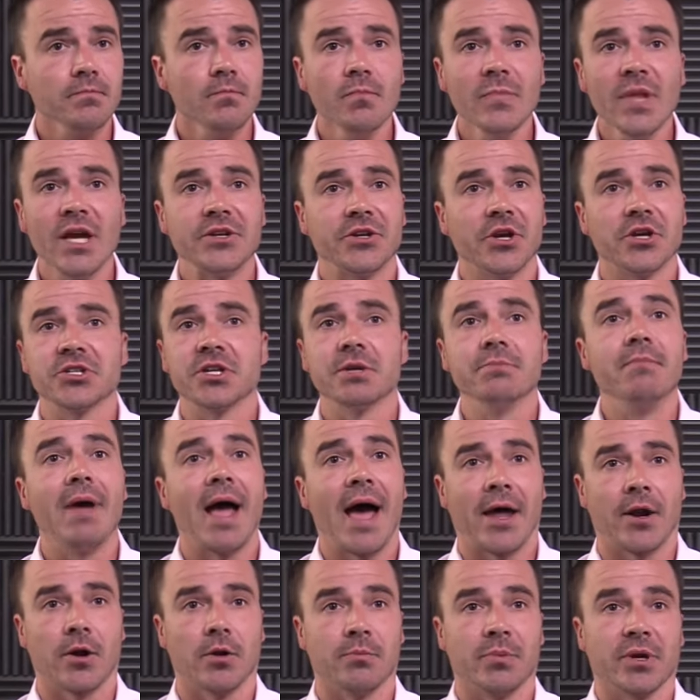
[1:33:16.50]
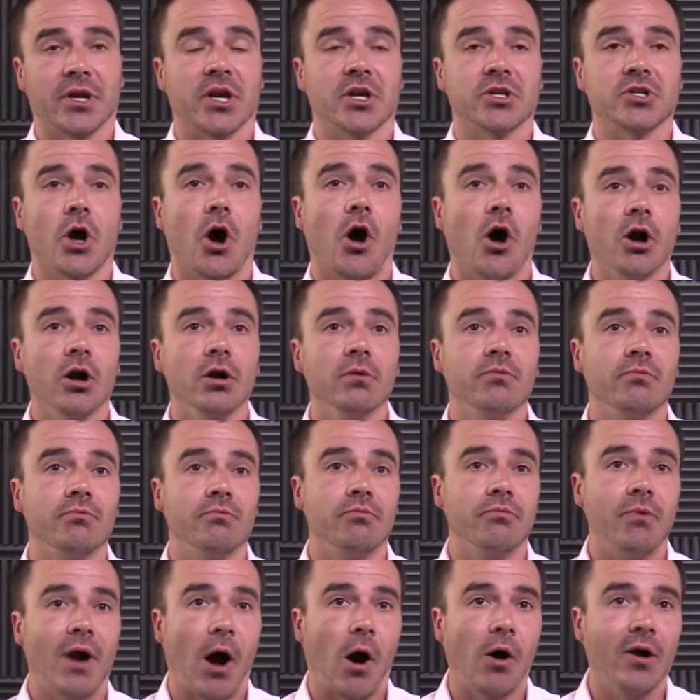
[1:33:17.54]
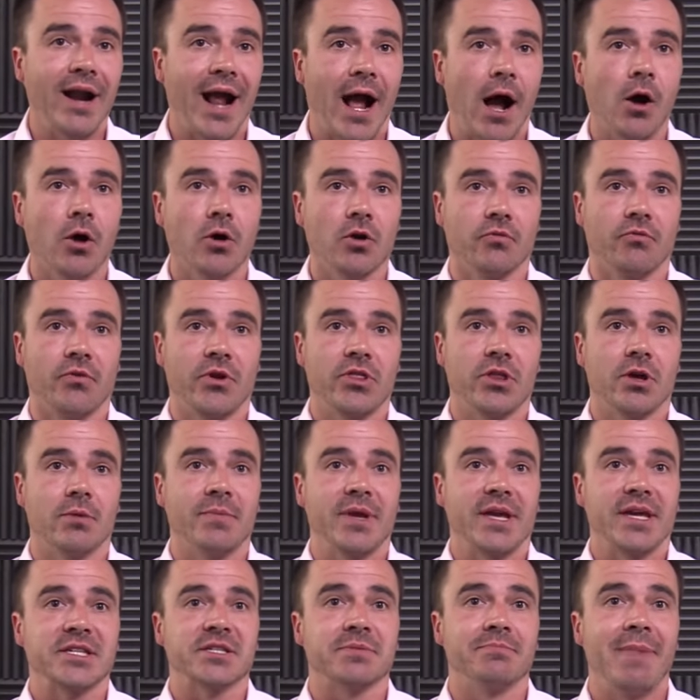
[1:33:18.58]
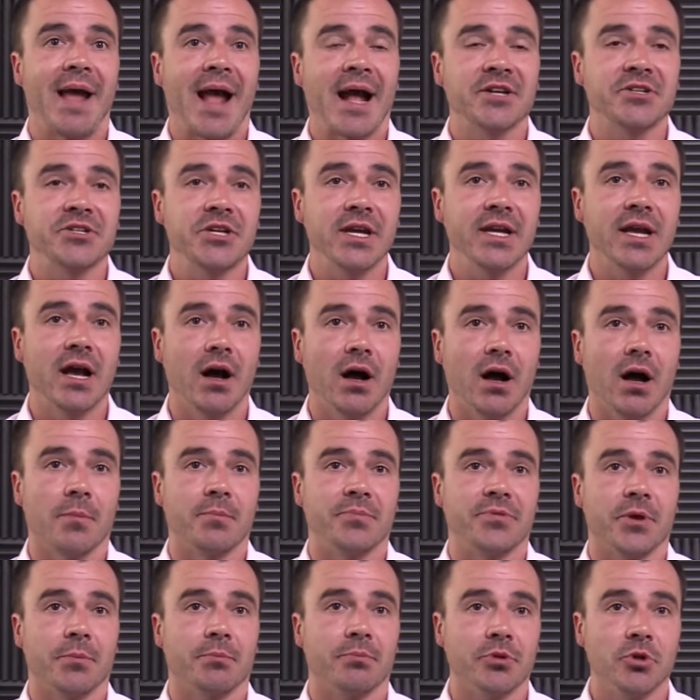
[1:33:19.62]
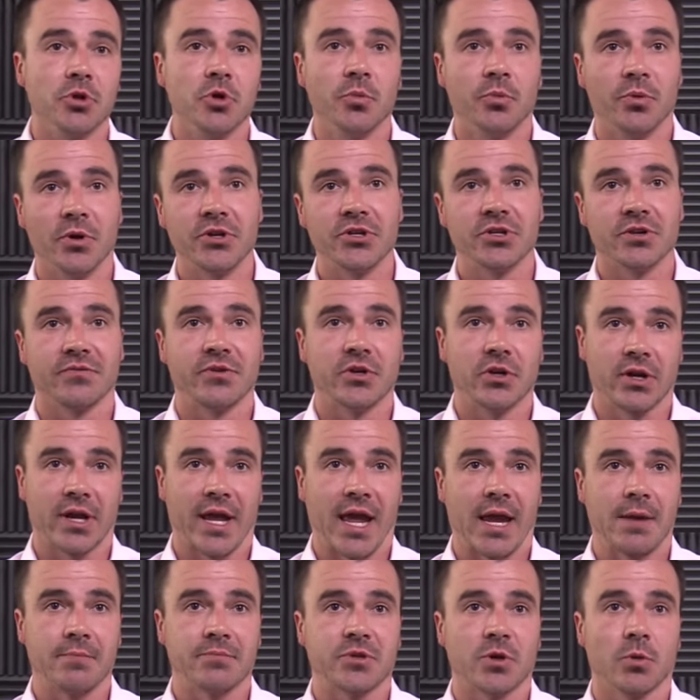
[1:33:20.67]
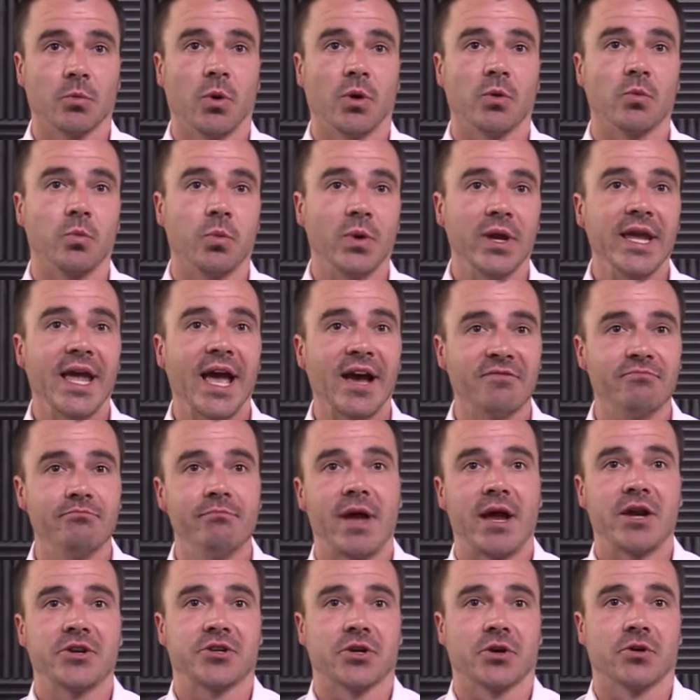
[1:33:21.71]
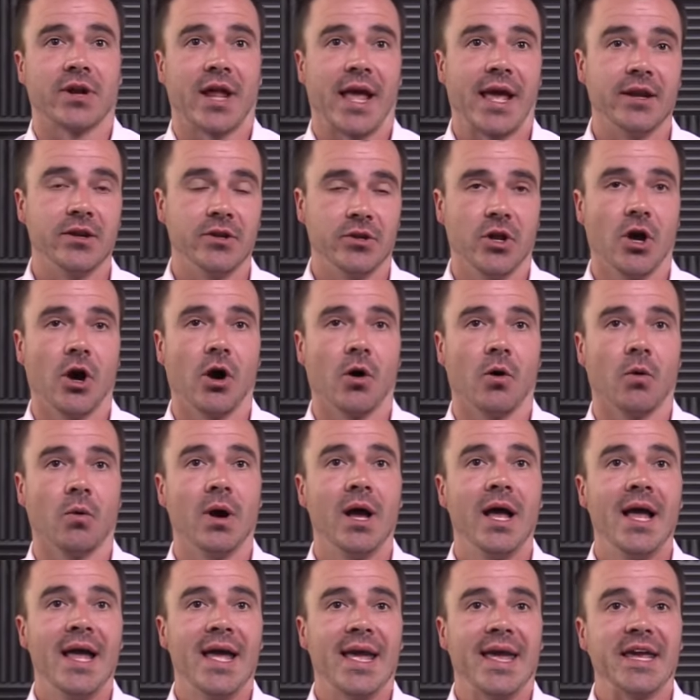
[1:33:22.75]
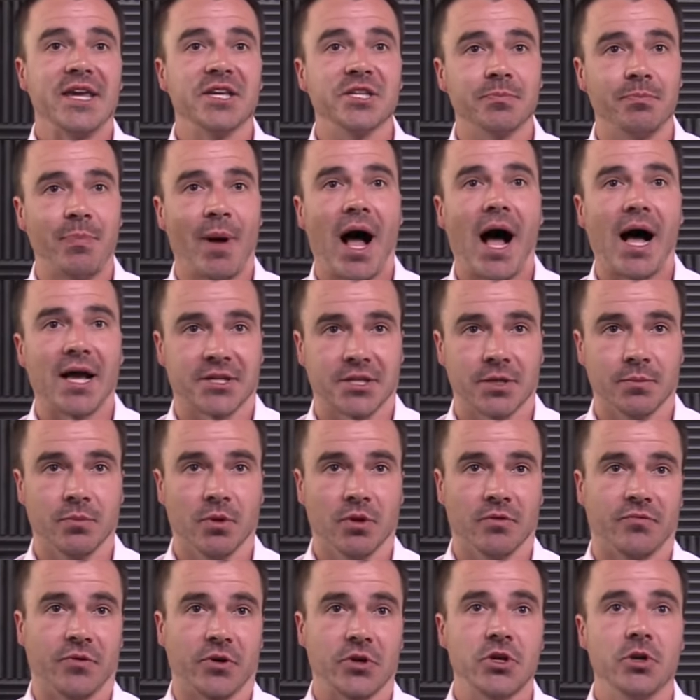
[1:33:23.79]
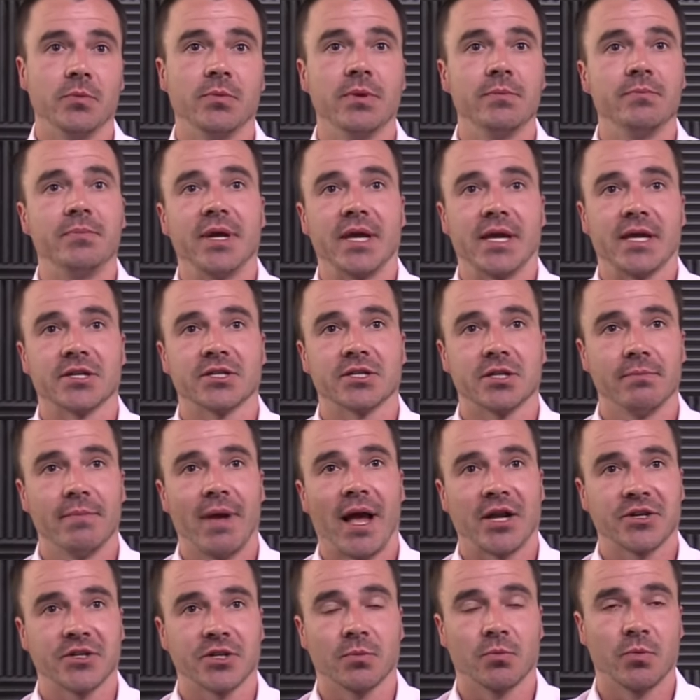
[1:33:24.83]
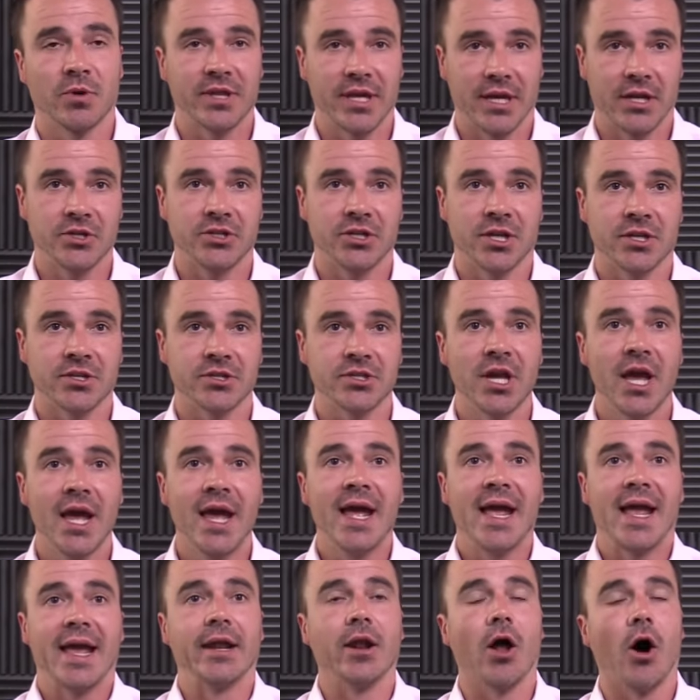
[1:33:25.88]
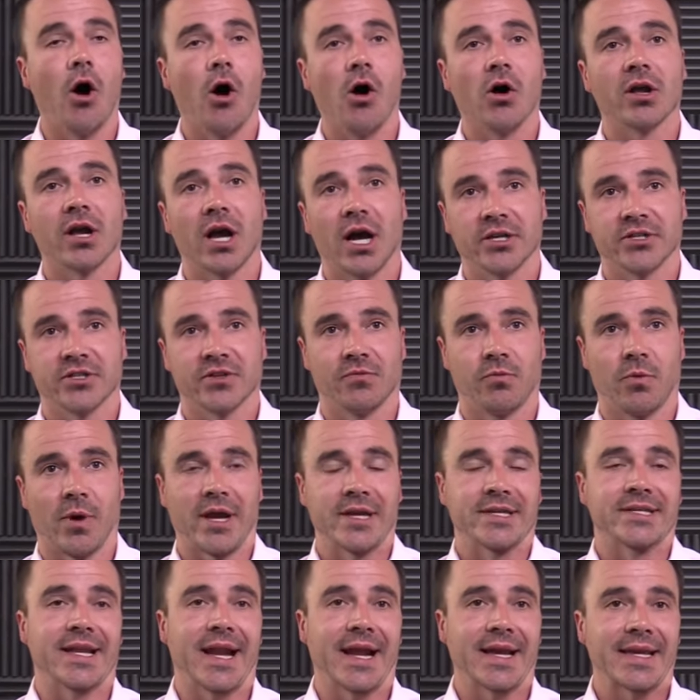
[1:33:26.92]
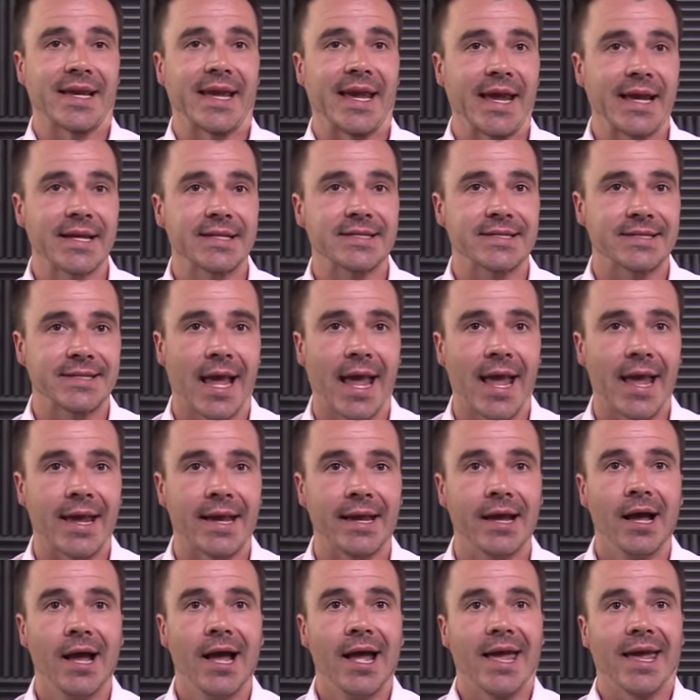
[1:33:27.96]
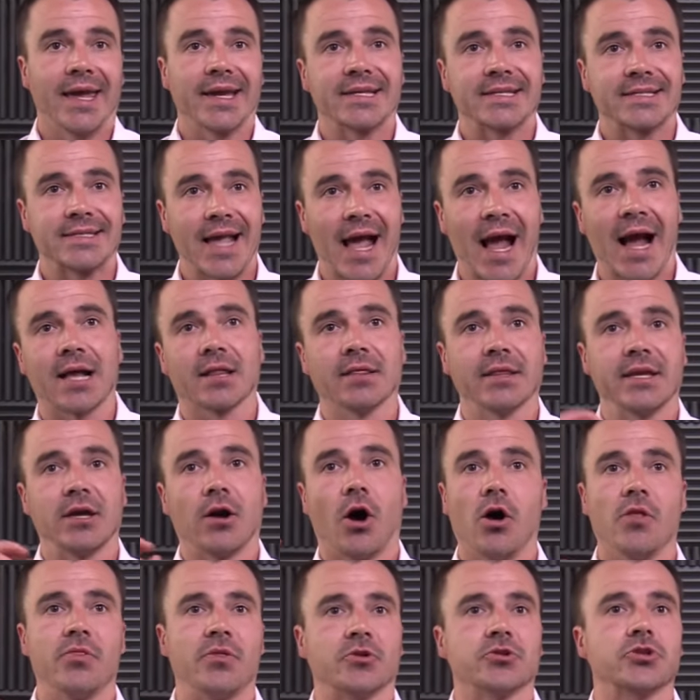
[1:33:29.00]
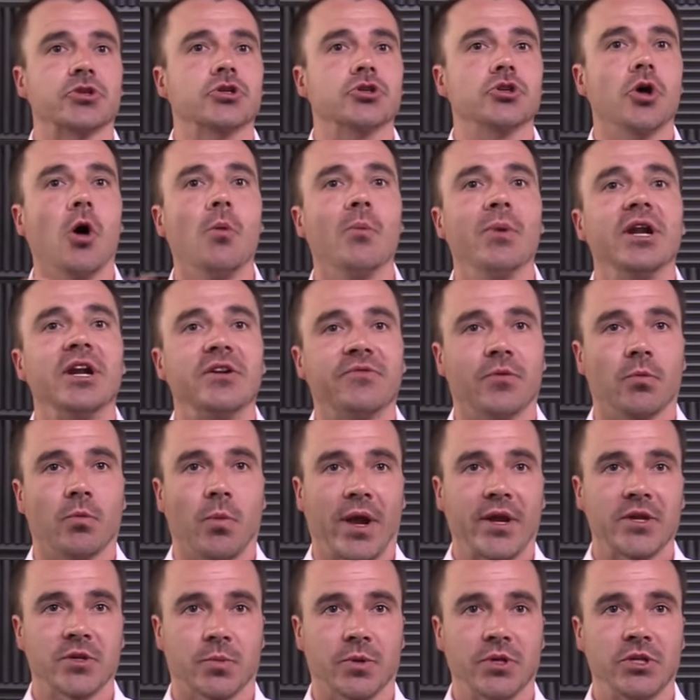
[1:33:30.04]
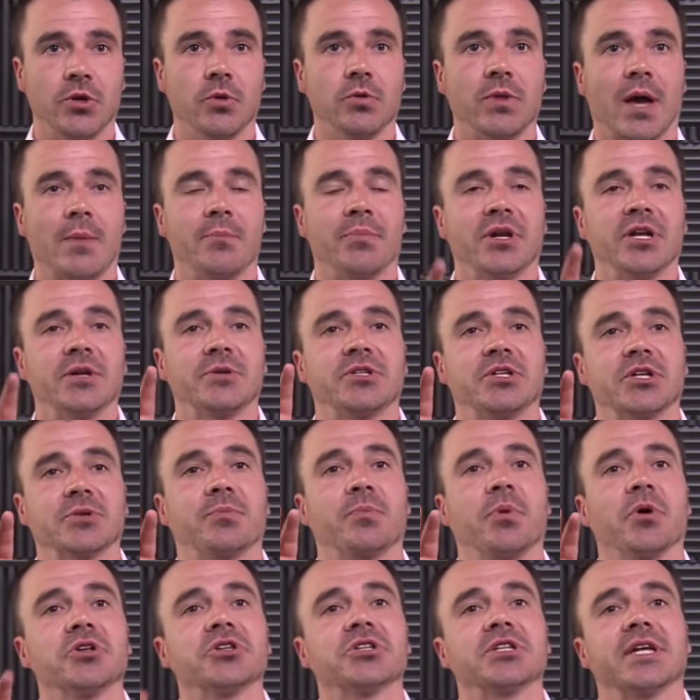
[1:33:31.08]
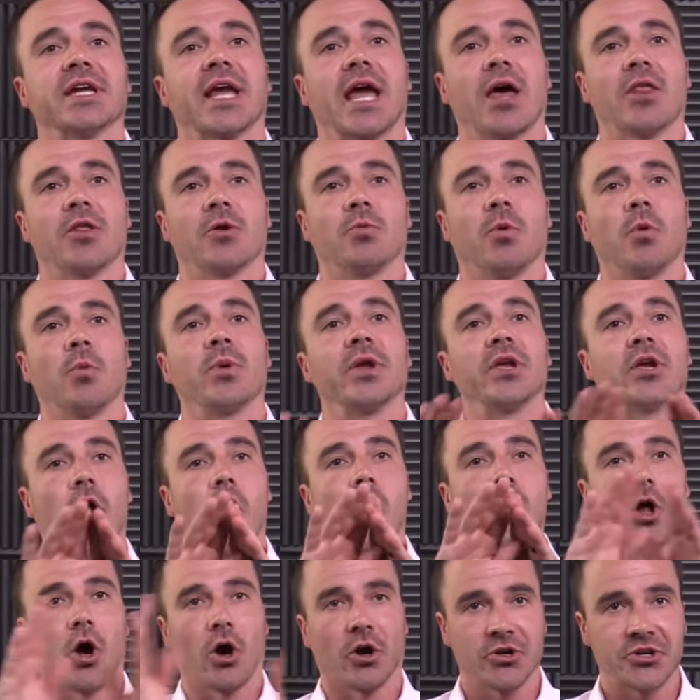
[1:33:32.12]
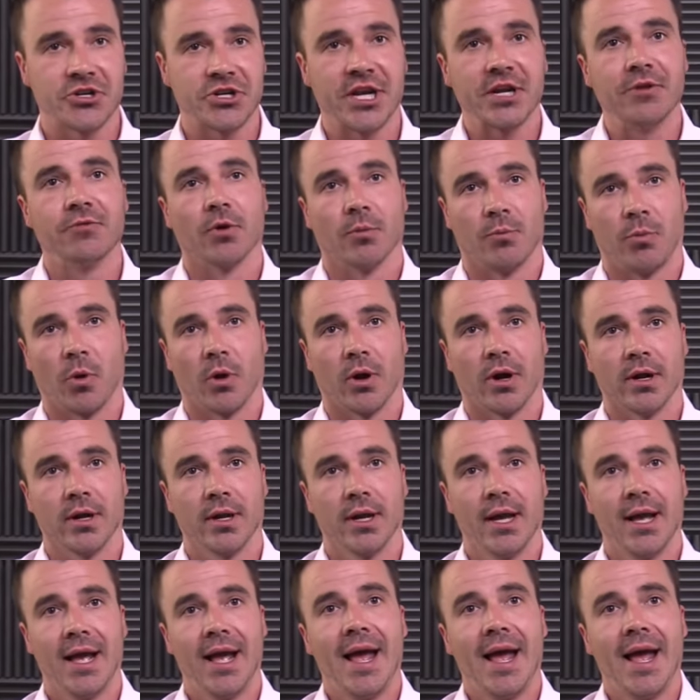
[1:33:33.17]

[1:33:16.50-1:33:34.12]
It doesn't matter because our our algorithm is matching up the blueprint of your game to what we have measured and know is possible for human beings to match up with engines in all kinds of ways. And I can't say exactly there's so many different ways we do that, but it t- puts together what we call our cheat report.